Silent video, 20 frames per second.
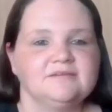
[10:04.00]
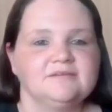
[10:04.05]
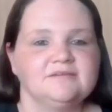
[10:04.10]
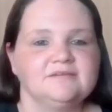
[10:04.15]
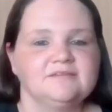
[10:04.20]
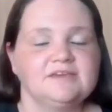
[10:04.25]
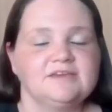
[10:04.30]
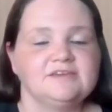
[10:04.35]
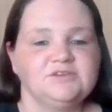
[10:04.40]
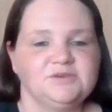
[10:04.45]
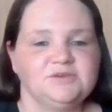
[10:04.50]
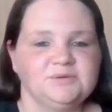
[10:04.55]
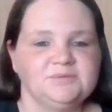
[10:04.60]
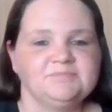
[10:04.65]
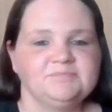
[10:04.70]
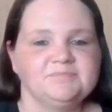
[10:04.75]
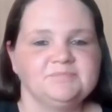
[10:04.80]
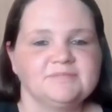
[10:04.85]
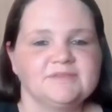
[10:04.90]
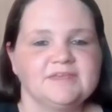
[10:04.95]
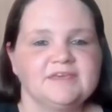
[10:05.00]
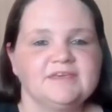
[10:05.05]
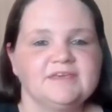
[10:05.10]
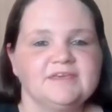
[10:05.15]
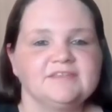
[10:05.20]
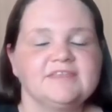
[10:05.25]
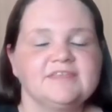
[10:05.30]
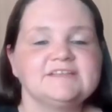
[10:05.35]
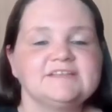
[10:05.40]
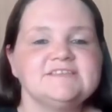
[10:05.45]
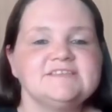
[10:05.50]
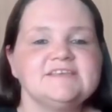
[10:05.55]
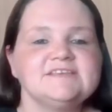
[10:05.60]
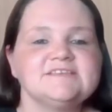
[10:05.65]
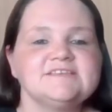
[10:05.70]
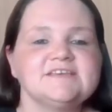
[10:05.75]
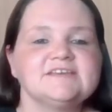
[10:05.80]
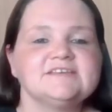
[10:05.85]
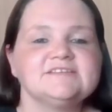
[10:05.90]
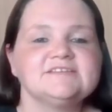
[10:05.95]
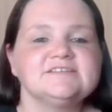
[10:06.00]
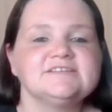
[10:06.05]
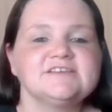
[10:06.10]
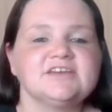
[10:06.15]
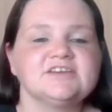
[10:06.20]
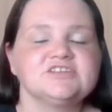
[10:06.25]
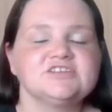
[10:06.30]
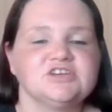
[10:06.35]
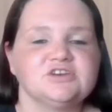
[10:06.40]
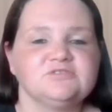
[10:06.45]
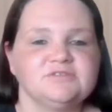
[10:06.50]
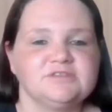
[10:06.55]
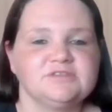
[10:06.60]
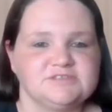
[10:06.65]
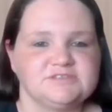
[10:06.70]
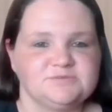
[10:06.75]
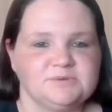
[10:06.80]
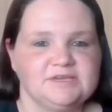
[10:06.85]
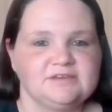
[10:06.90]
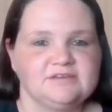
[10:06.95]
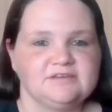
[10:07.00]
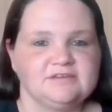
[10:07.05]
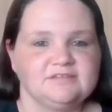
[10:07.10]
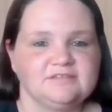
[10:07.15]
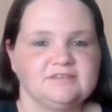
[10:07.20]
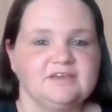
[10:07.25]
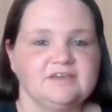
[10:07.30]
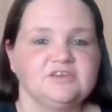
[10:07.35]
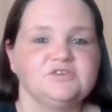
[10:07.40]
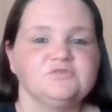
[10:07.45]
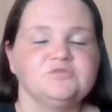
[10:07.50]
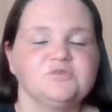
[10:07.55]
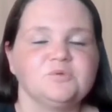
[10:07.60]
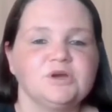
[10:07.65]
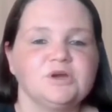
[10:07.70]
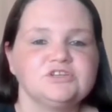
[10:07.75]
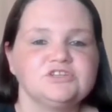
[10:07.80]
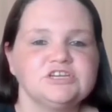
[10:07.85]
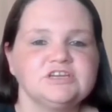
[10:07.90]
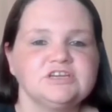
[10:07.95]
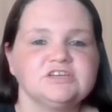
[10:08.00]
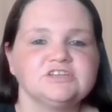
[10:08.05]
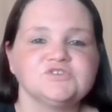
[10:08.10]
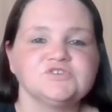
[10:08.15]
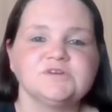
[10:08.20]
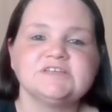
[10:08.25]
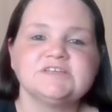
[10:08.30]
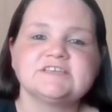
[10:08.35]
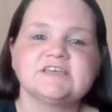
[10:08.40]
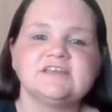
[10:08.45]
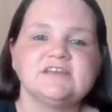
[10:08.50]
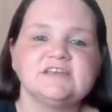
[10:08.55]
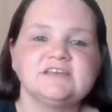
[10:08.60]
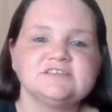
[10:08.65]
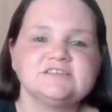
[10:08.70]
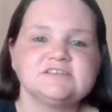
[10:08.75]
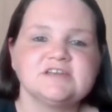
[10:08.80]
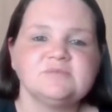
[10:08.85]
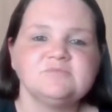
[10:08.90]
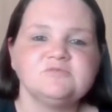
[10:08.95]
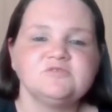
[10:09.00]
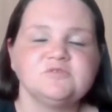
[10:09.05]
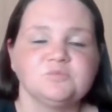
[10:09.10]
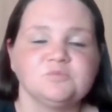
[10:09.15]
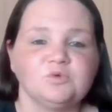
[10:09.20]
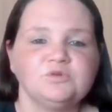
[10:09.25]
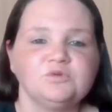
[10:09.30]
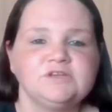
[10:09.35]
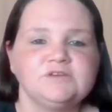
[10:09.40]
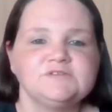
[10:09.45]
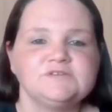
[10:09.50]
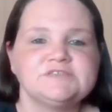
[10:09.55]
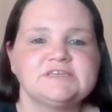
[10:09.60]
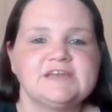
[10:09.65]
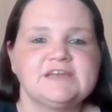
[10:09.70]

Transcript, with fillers: Thank you. That's the Second Take Show for this week. Thank you for watching and join us again next time for more news